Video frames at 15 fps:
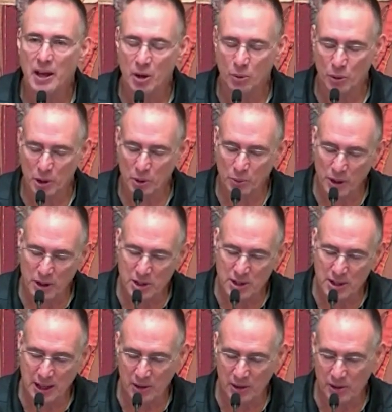and we
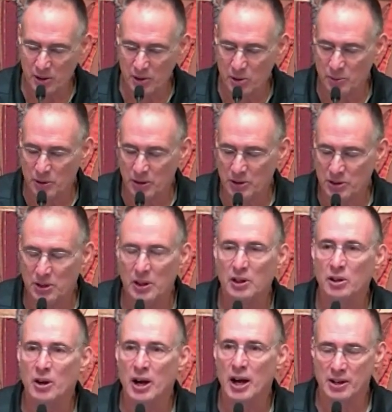reached out in humility
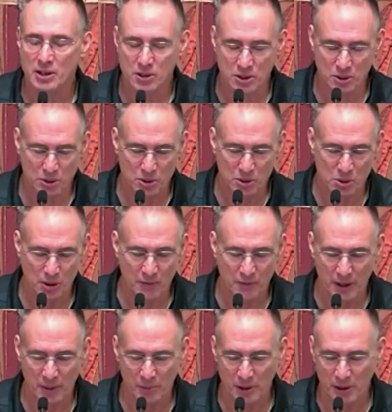and gratitude to our
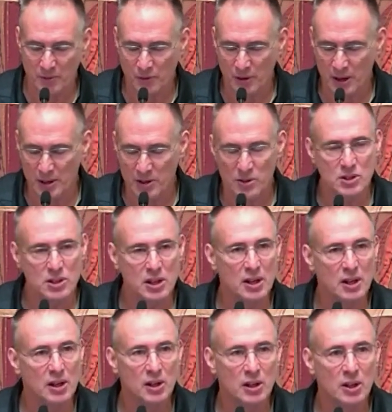family and friends,
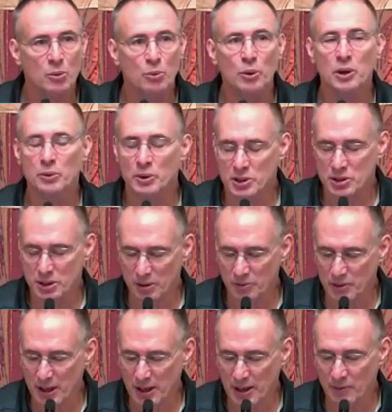and we
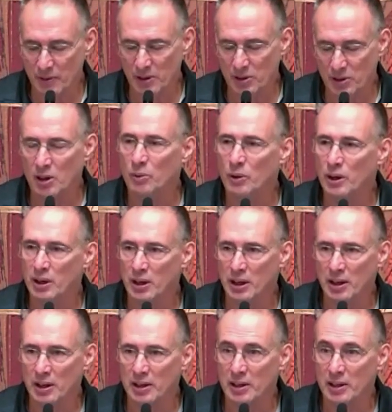received everything we
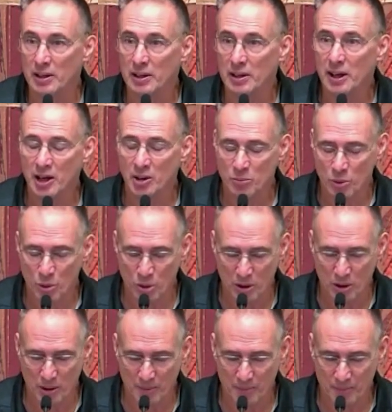needed and
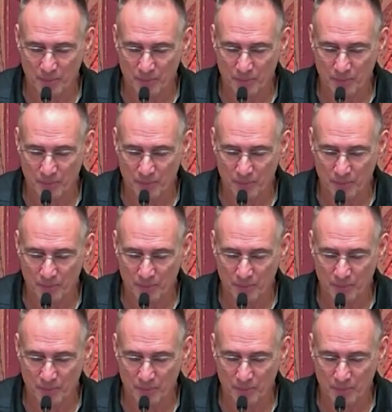more.